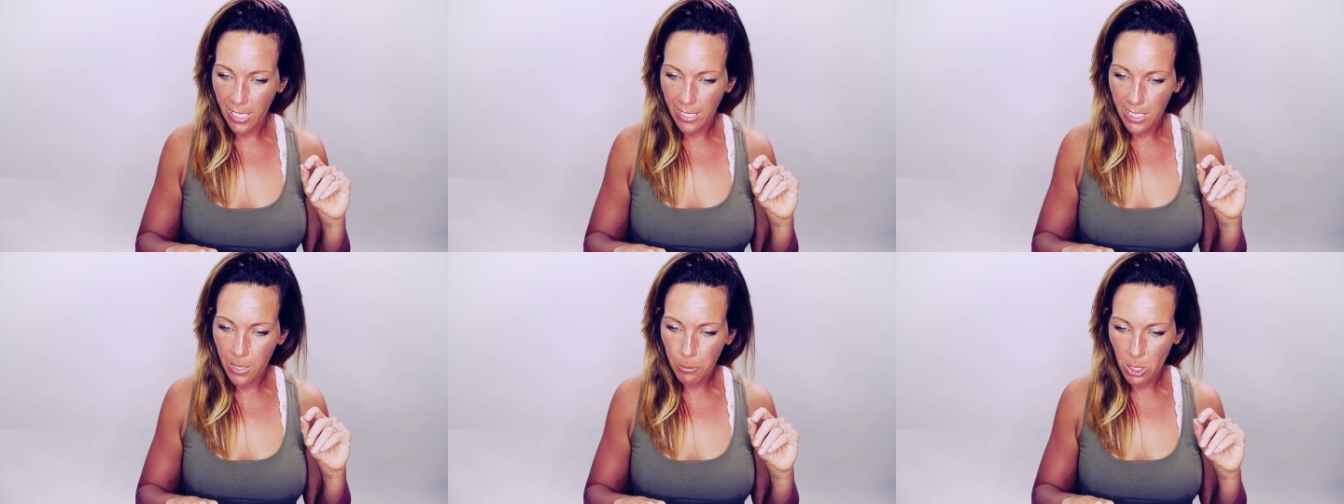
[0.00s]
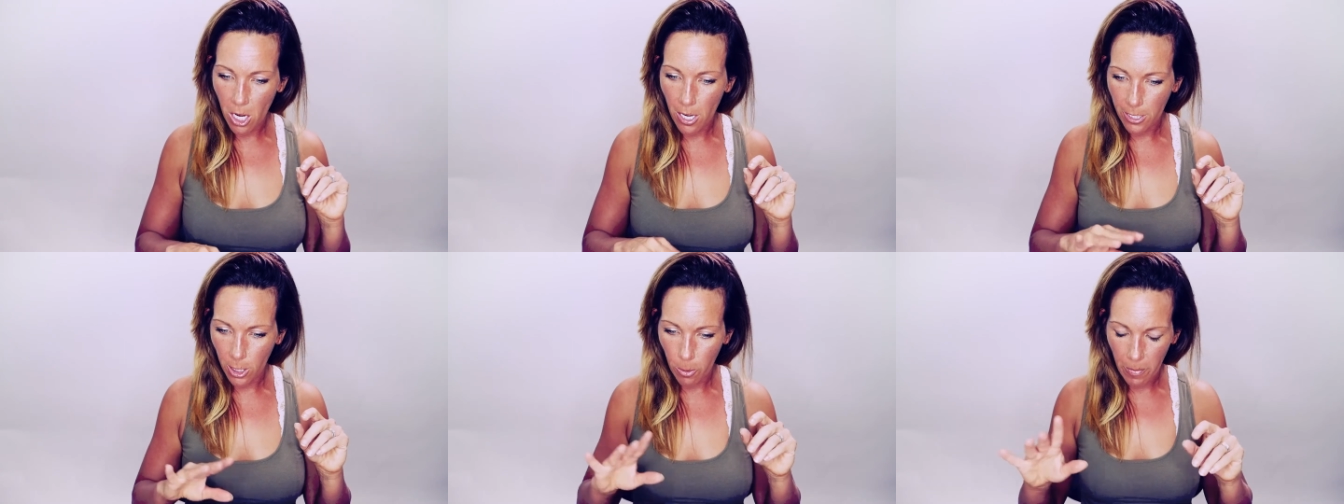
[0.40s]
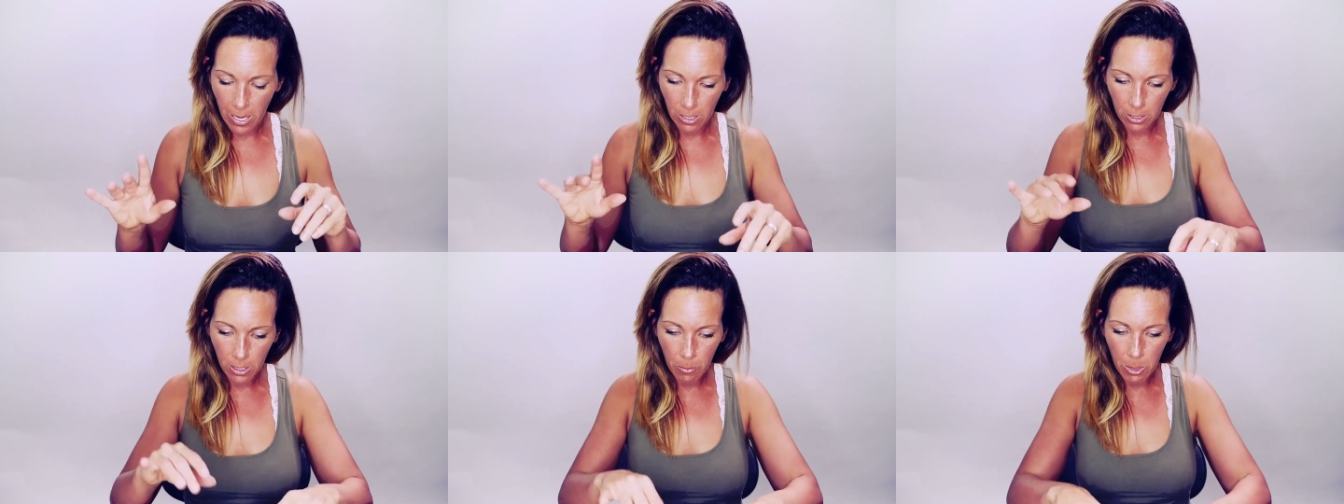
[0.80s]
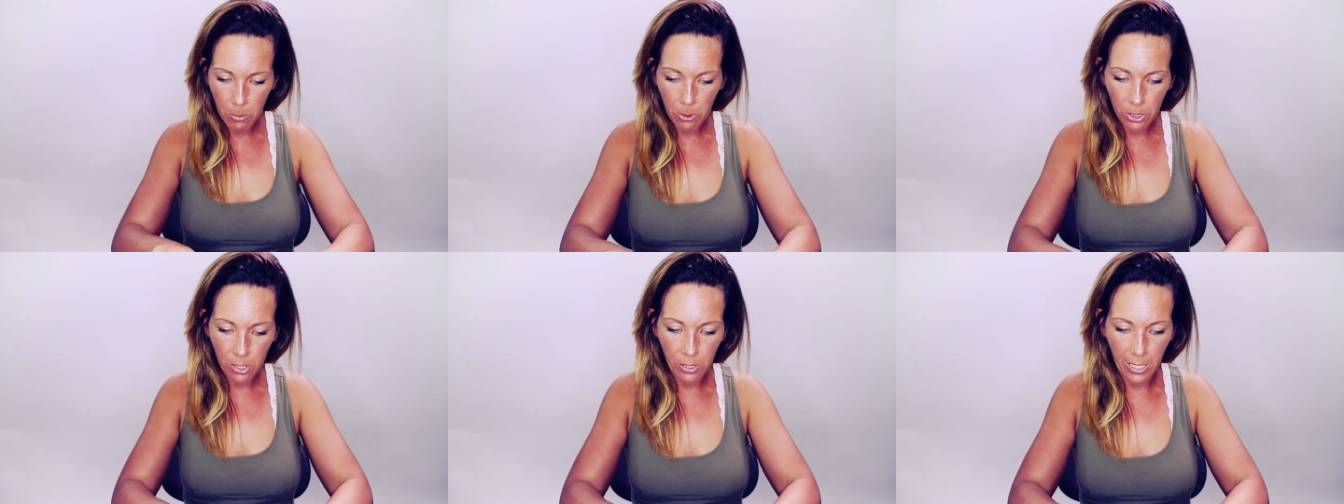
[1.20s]
I keep talking about it. Let me
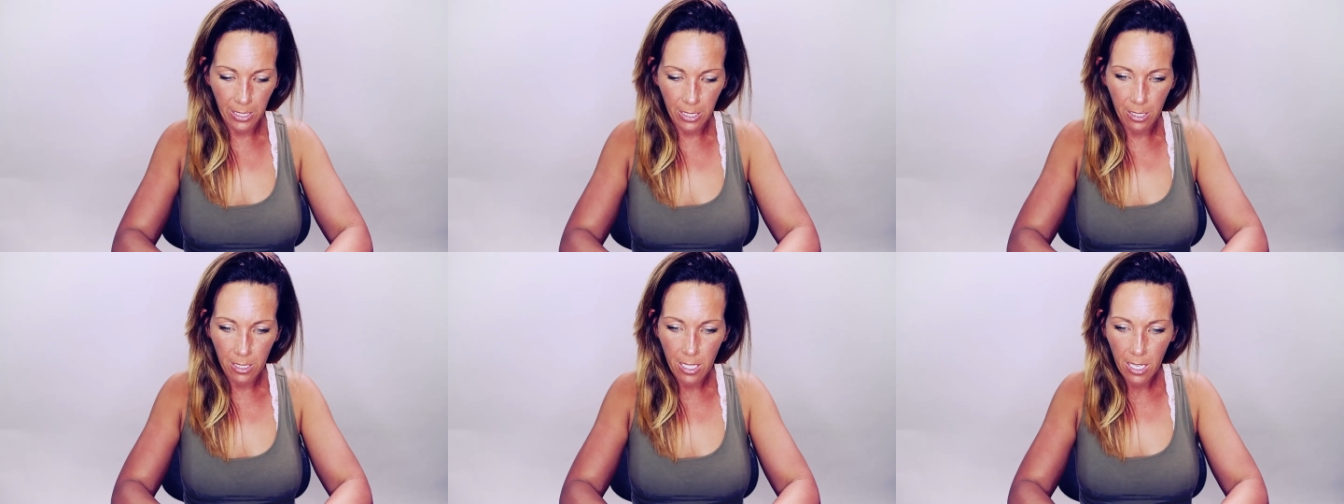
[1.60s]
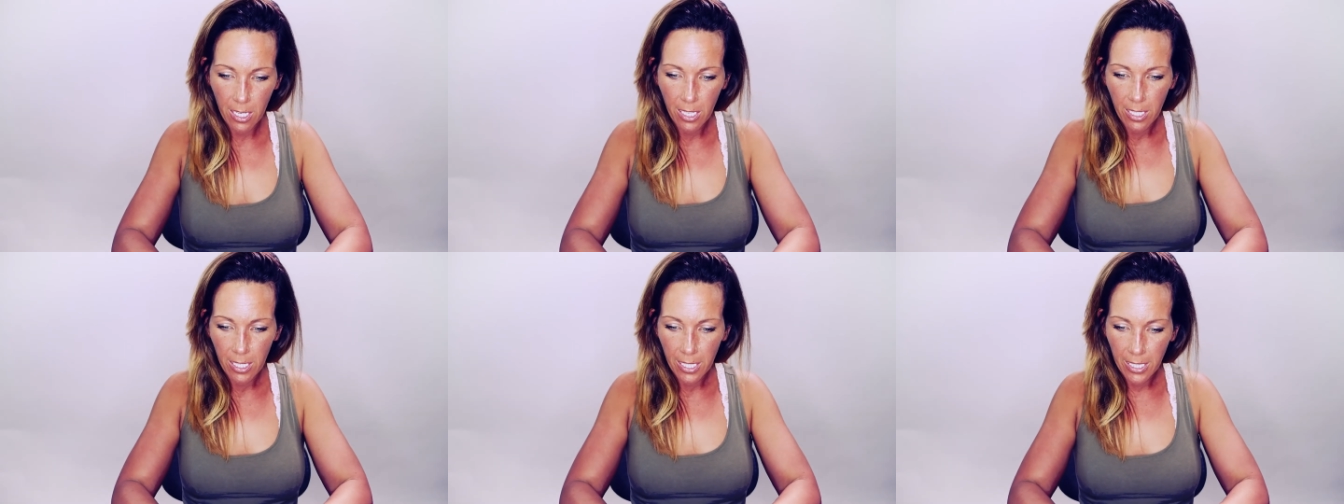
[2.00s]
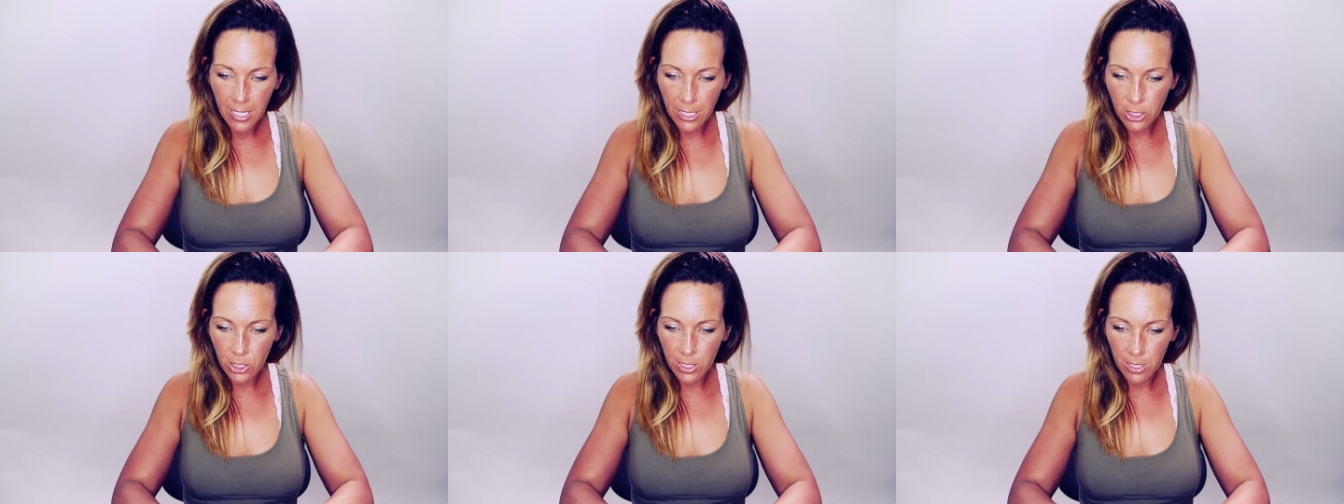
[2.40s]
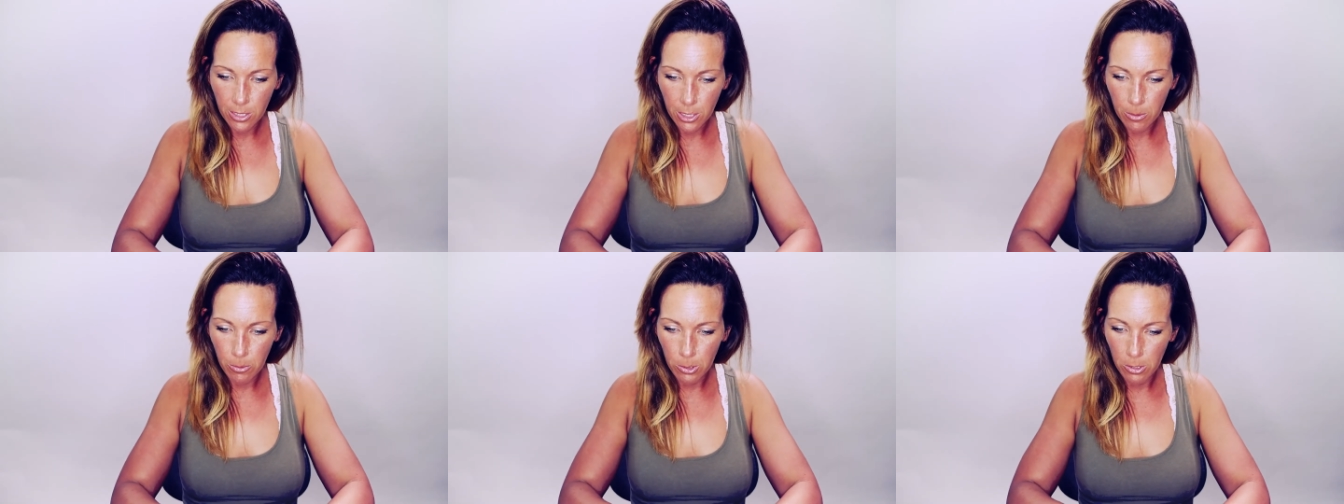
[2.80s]
put the link in.
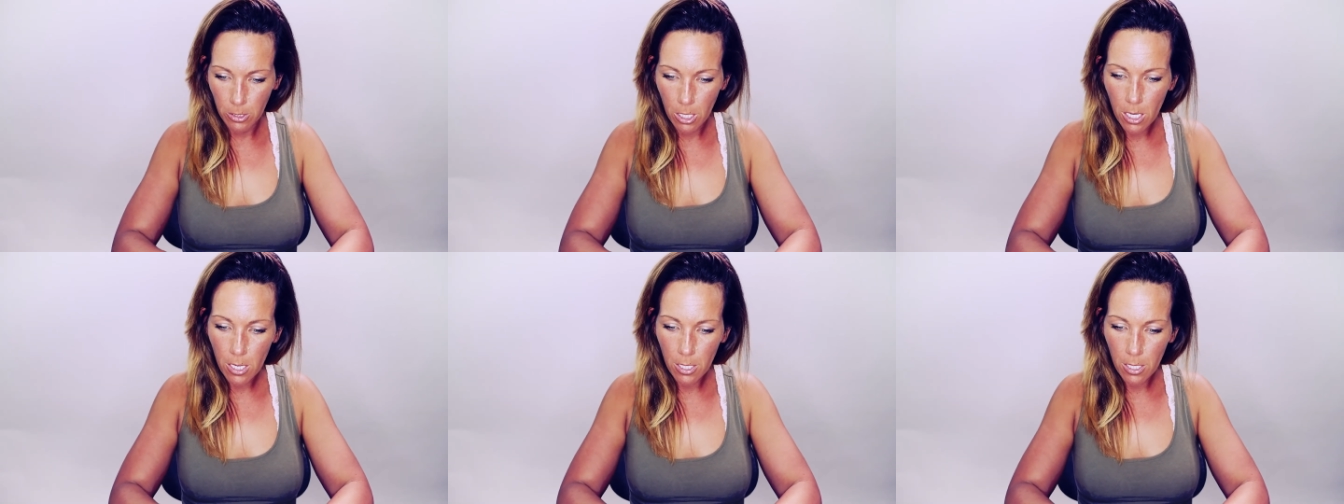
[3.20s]
https://go.